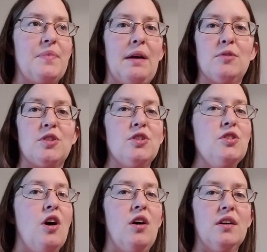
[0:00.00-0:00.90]
That was
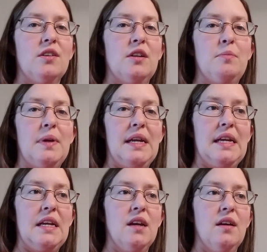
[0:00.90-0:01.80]
not going to
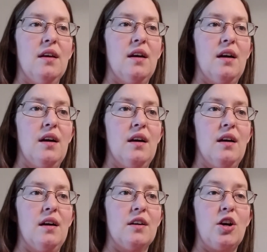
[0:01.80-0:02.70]
be
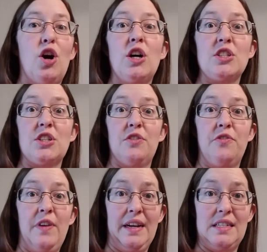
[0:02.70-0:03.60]
cost
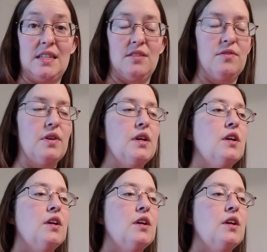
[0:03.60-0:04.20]
effective.